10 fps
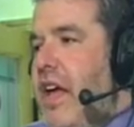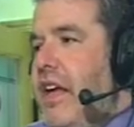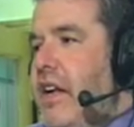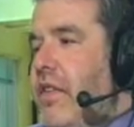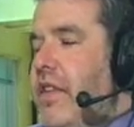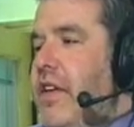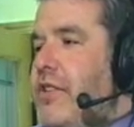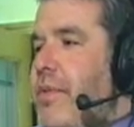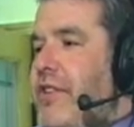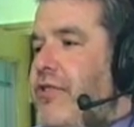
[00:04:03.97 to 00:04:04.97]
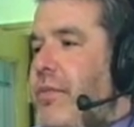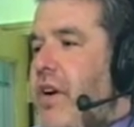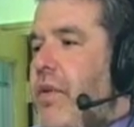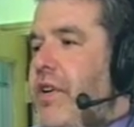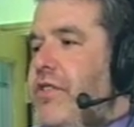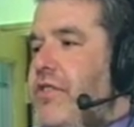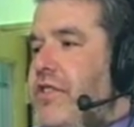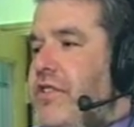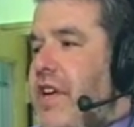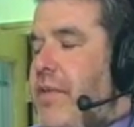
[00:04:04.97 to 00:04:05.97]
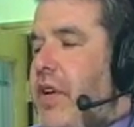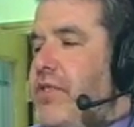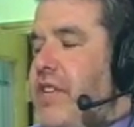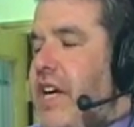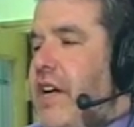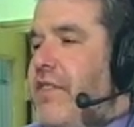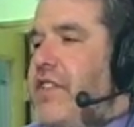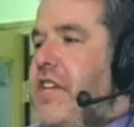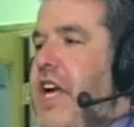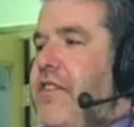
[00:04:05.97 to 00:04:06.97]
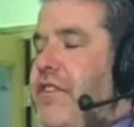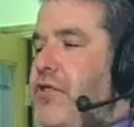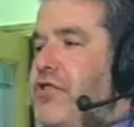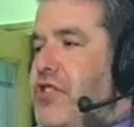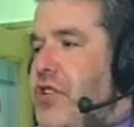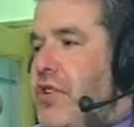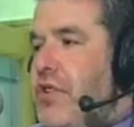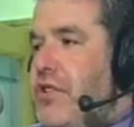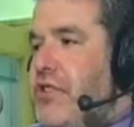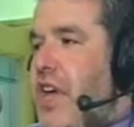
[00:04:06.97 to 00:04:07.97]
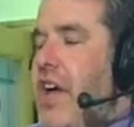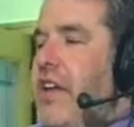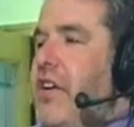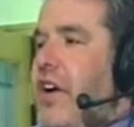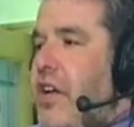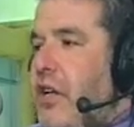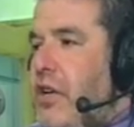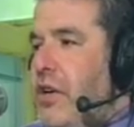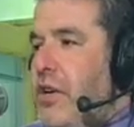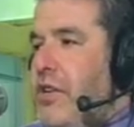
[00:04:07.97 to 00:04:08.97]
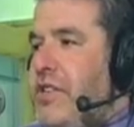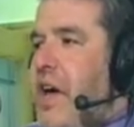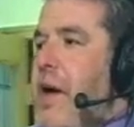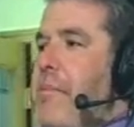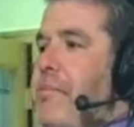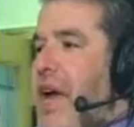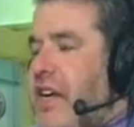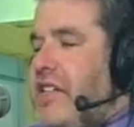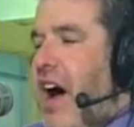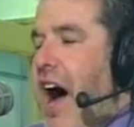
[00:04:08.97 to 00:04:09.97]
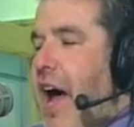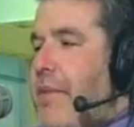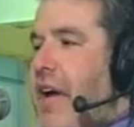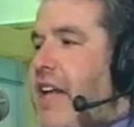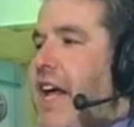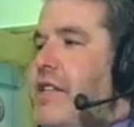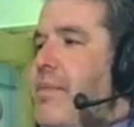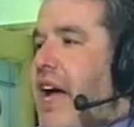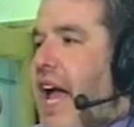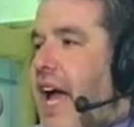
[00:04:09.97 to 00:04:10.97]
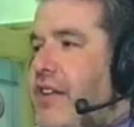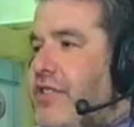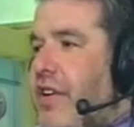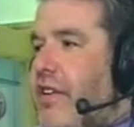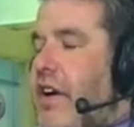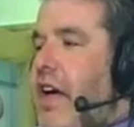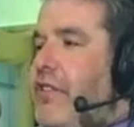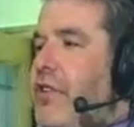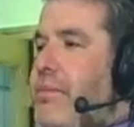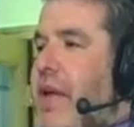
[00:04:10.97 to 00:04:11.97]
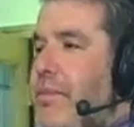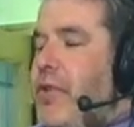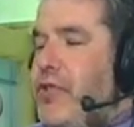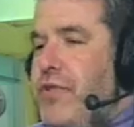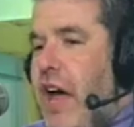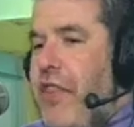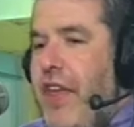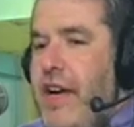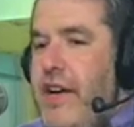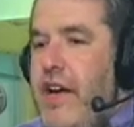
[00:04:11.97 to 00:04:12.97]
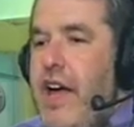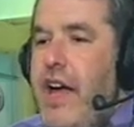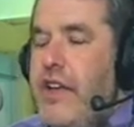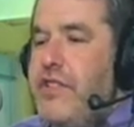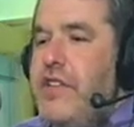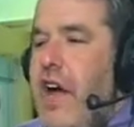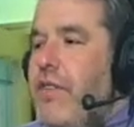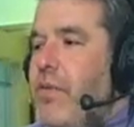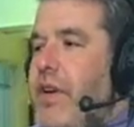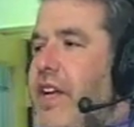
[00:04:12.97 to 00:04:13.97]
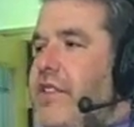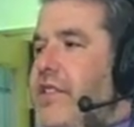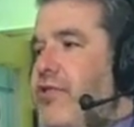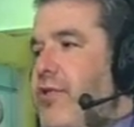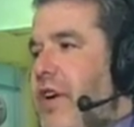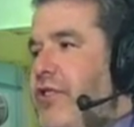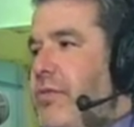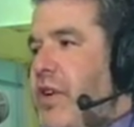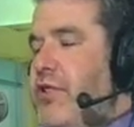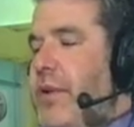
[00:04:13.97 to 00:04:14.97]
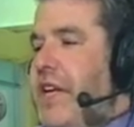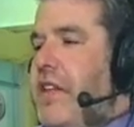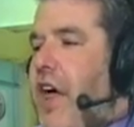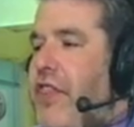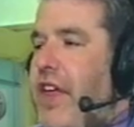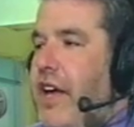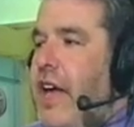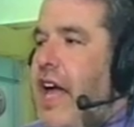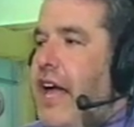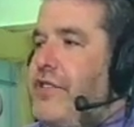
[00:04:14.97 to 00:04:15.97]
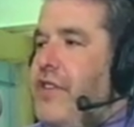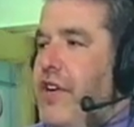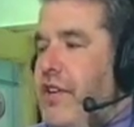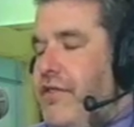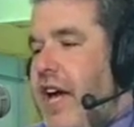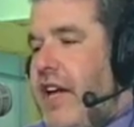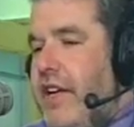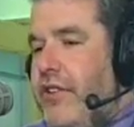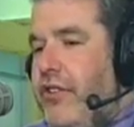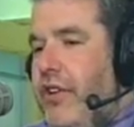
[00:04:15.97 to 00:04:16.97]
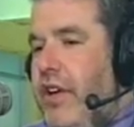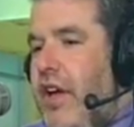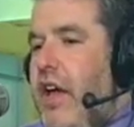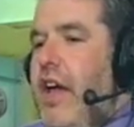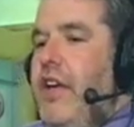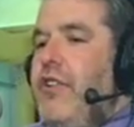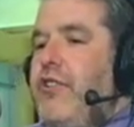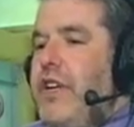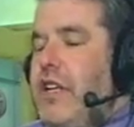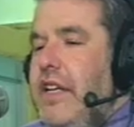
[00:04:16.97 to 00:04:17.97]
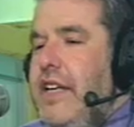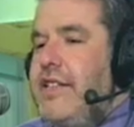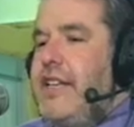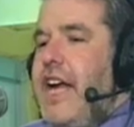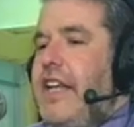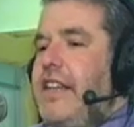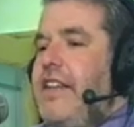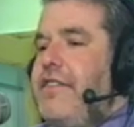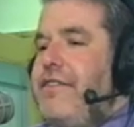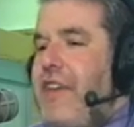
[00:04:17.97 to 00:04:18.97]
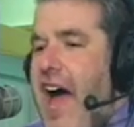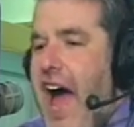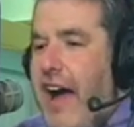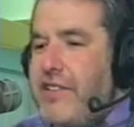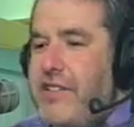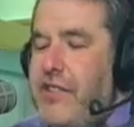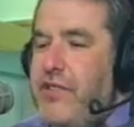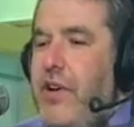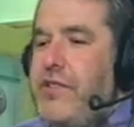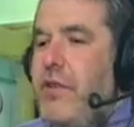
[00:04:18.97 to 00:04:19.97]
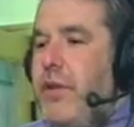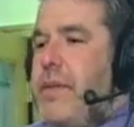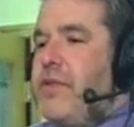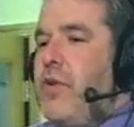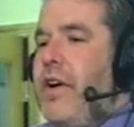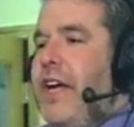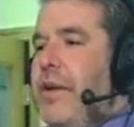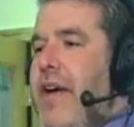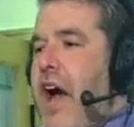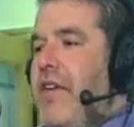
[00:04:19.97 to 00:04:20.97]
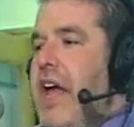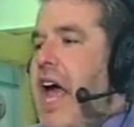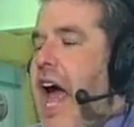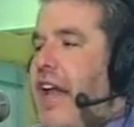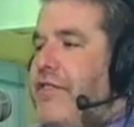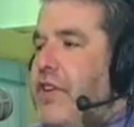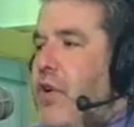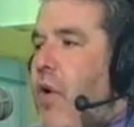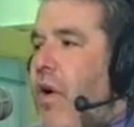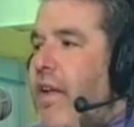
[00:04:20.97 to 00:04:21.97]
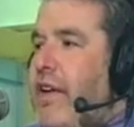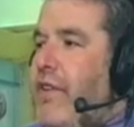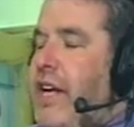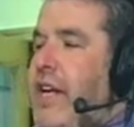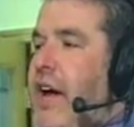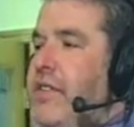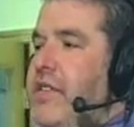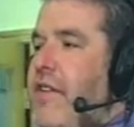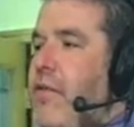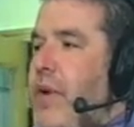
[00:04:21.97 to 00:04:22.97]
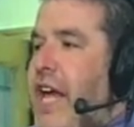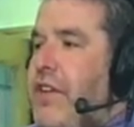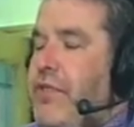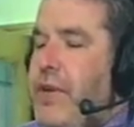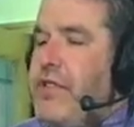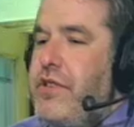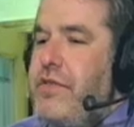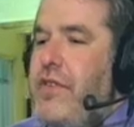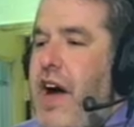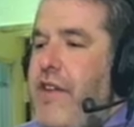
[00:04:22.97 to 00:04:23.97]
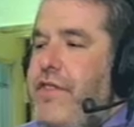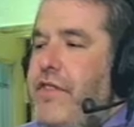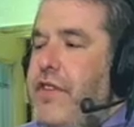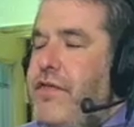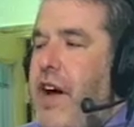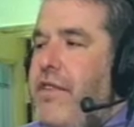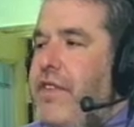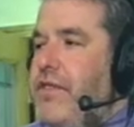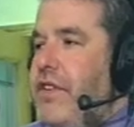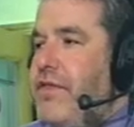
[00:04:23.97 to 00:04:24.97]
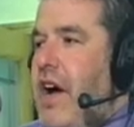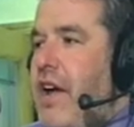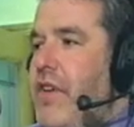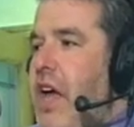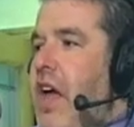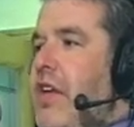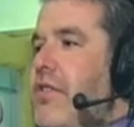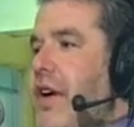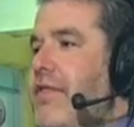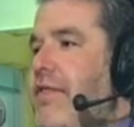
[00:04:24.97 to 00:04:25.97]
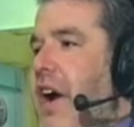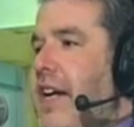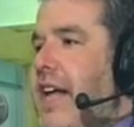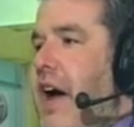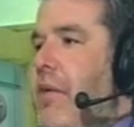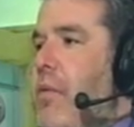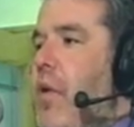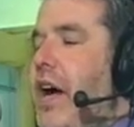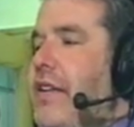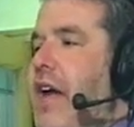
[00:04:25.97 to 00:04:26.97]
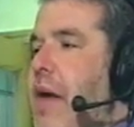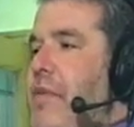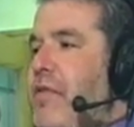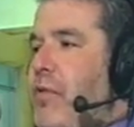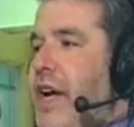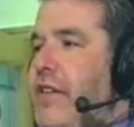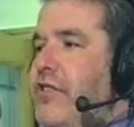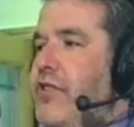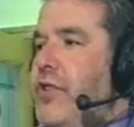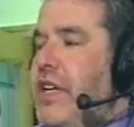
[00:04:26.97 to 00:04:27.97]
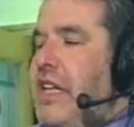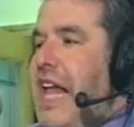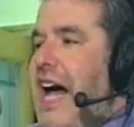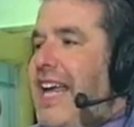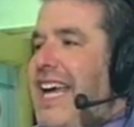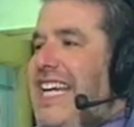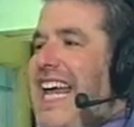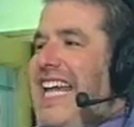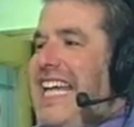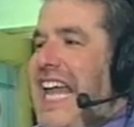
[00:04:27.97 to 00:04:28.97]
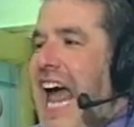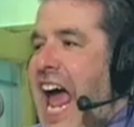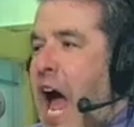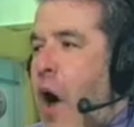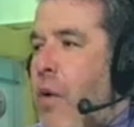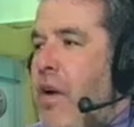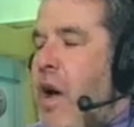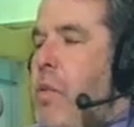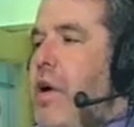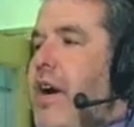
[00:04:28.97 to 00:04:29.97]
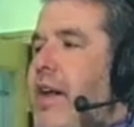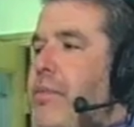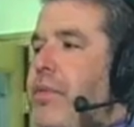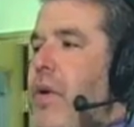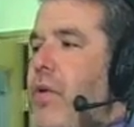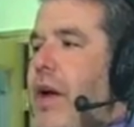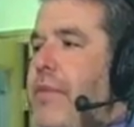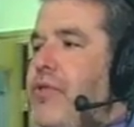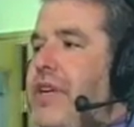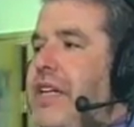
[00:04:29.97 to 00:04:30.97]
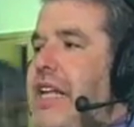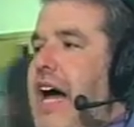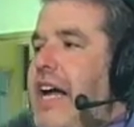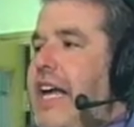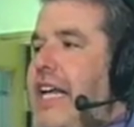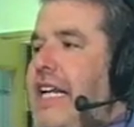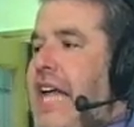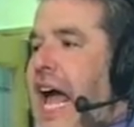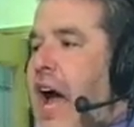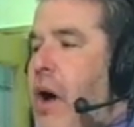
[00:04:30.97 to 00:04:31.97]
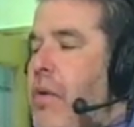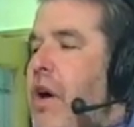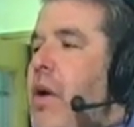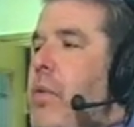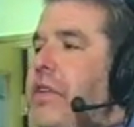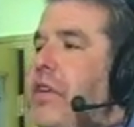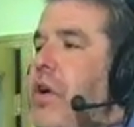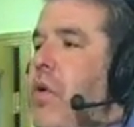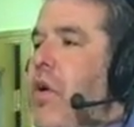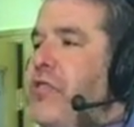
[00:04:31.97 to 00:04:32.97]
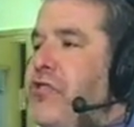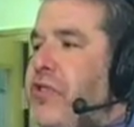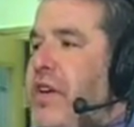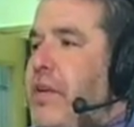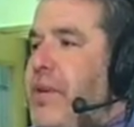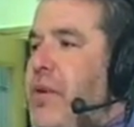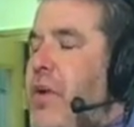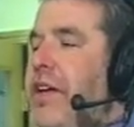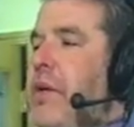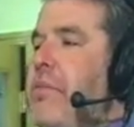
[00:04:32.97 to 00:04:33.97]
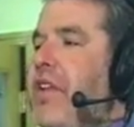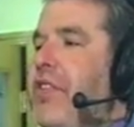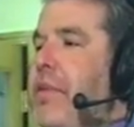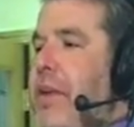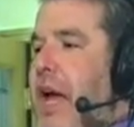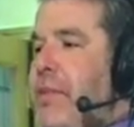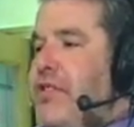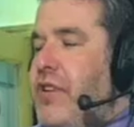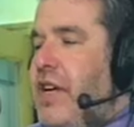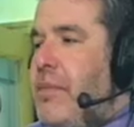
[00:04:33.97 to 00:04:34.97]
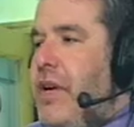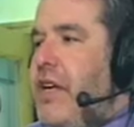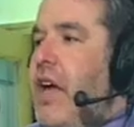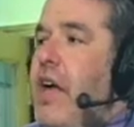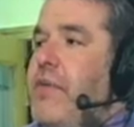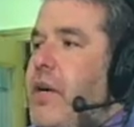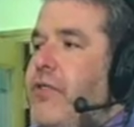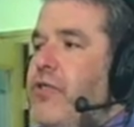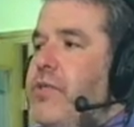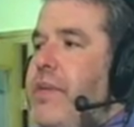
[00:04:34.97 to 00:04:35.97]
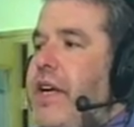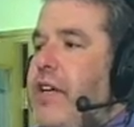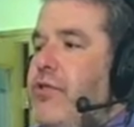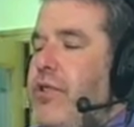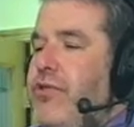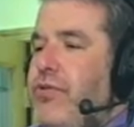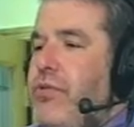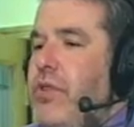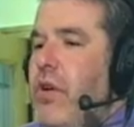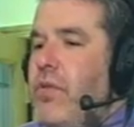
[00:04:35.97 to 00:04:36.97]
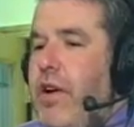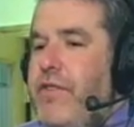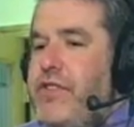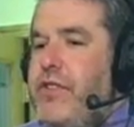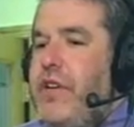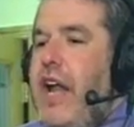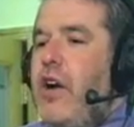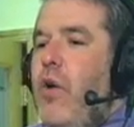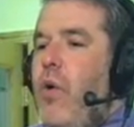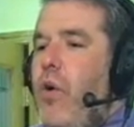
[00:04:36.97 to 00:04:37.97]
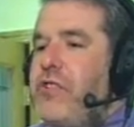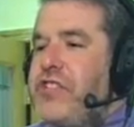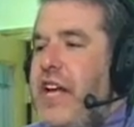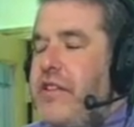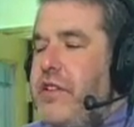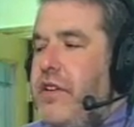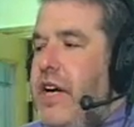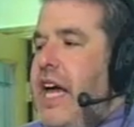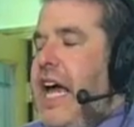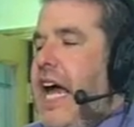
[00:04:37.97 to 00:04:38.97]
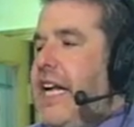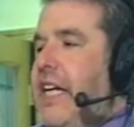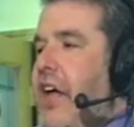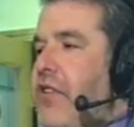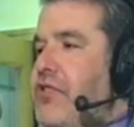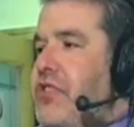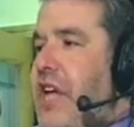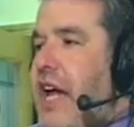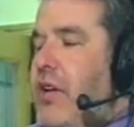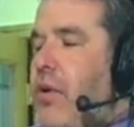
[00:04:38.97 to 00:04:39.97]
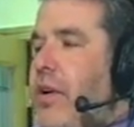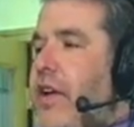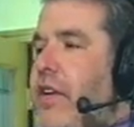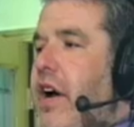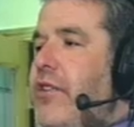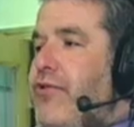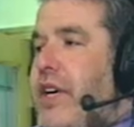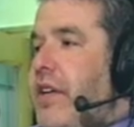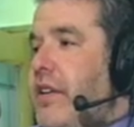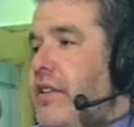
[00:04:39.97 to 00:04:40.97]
The expression we always used to say, and we don't say enough, is if you snooze, you're going to lose big time. And that's my answer. Should people do nothing? There's never really a situation where doing nothing is to your advantage. You should at least get the facts. That's also what we've been talking about. And if you call in right now to 718-325-5555, you can find out what type of rates you can lock in now, what kind of programs you can lock in now, what the costs are going to be, what your monthly payments are going to be, because you're speaking to a true loan officer, not a call center in another state or another country.